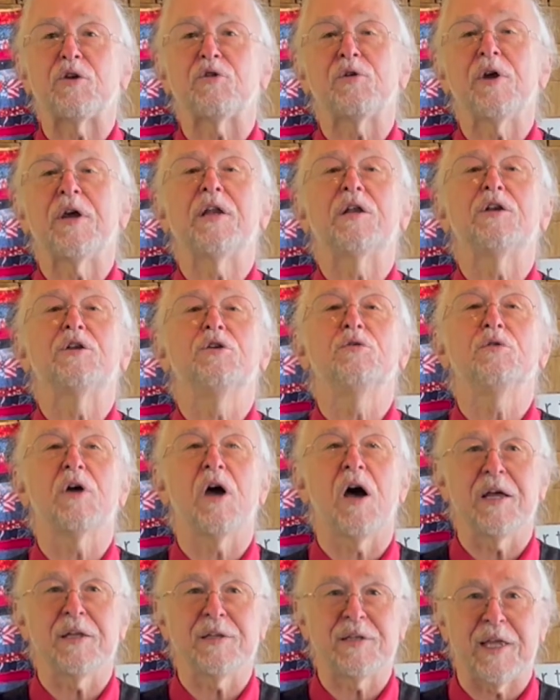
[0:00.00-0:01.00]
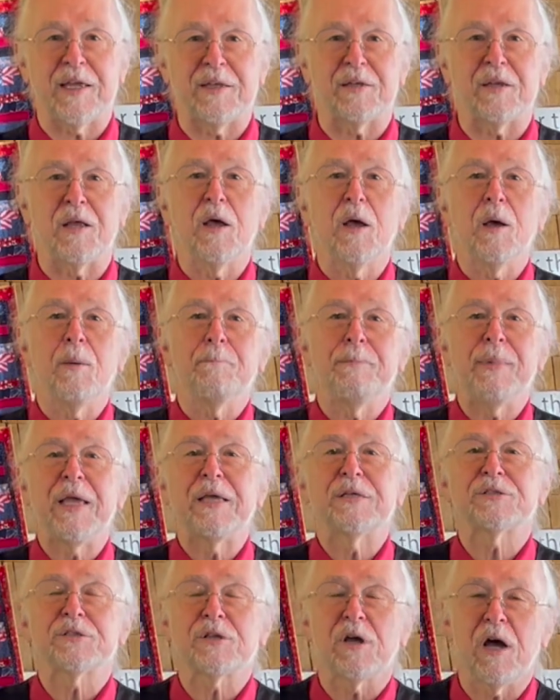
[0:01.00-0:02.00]
creating new content
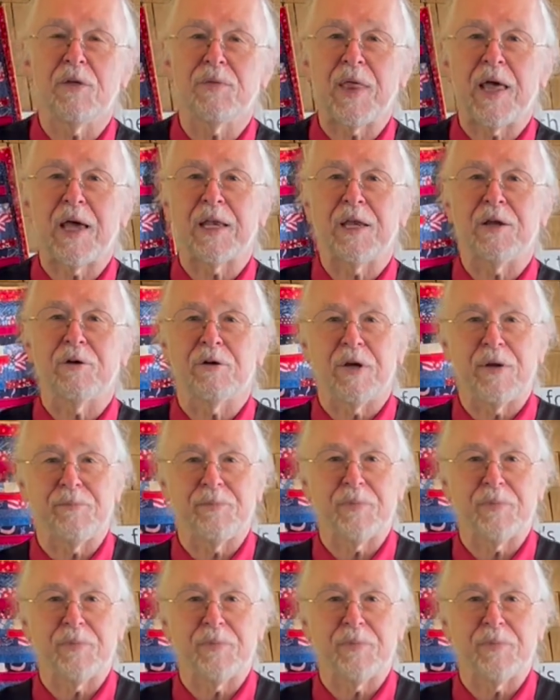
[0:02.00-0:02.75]
based on that era.